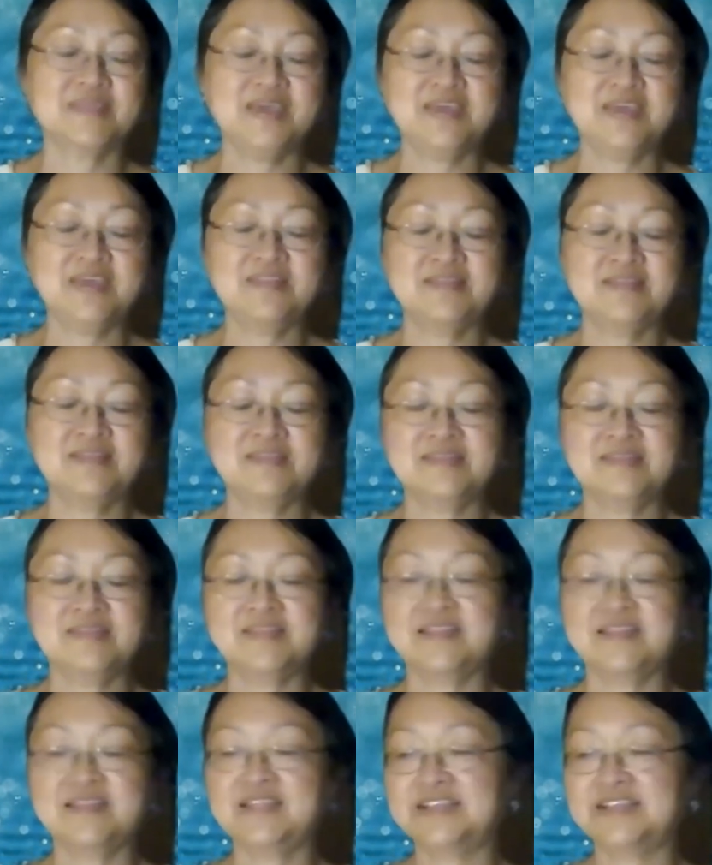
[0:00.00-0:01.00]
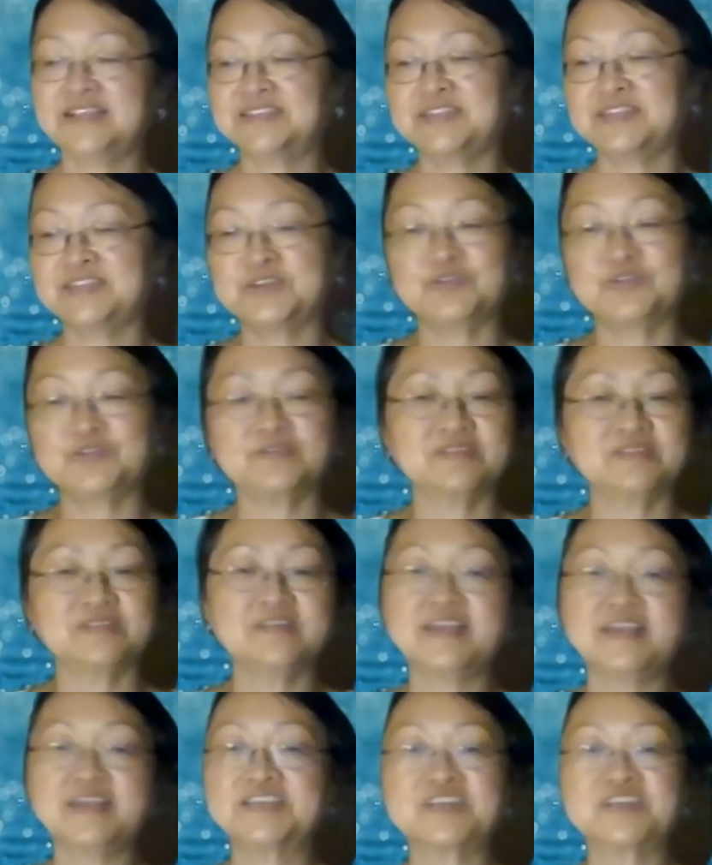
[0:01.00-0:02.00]
in, let's say,
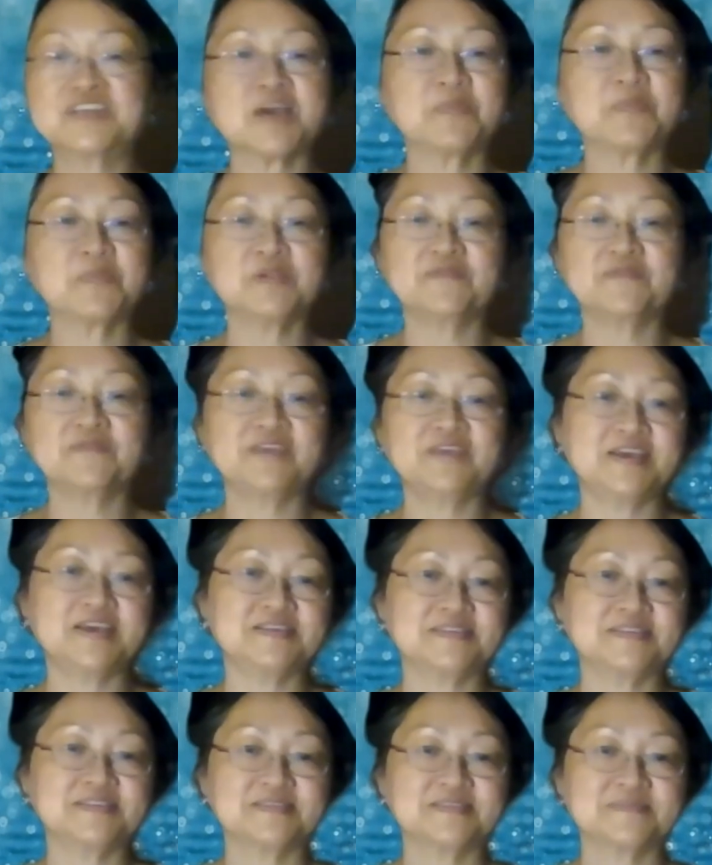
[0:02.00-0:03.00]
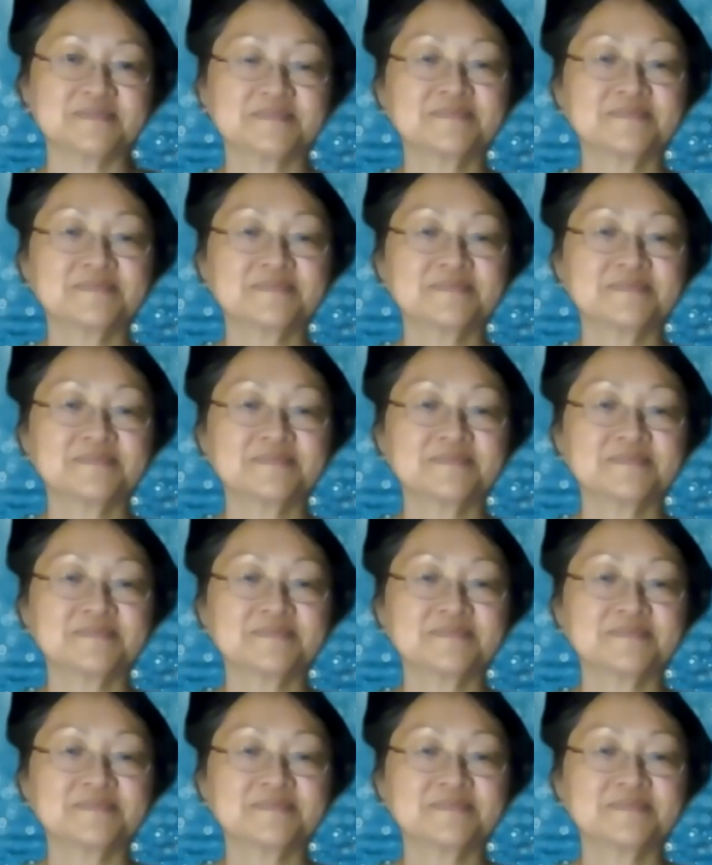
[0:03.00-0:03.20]
the next couple of days.